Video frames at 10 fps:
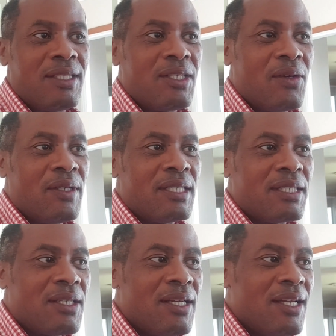So
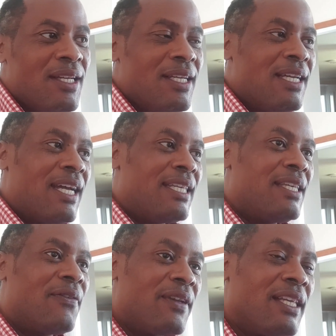it's a
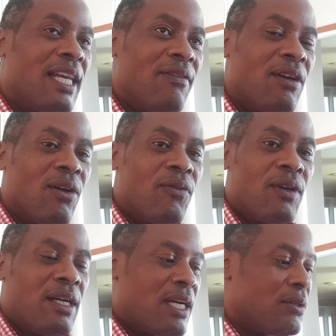different level of
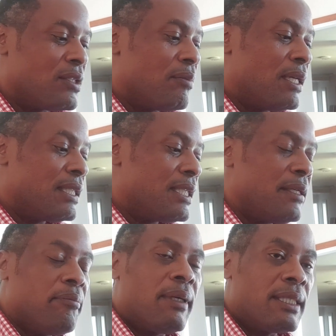accountability,
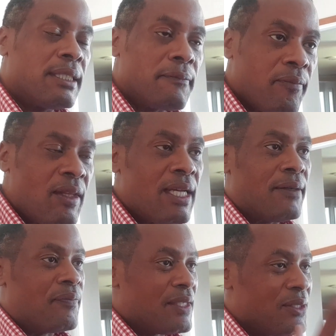but
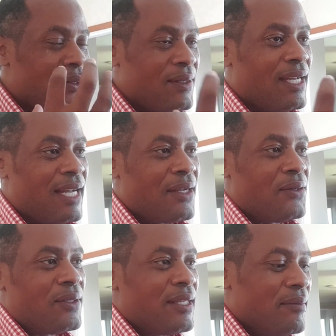yeah, so I
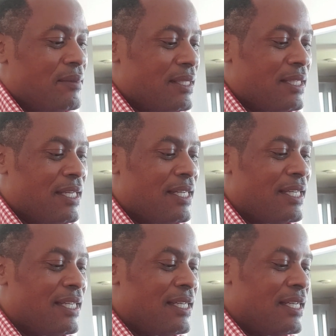call them the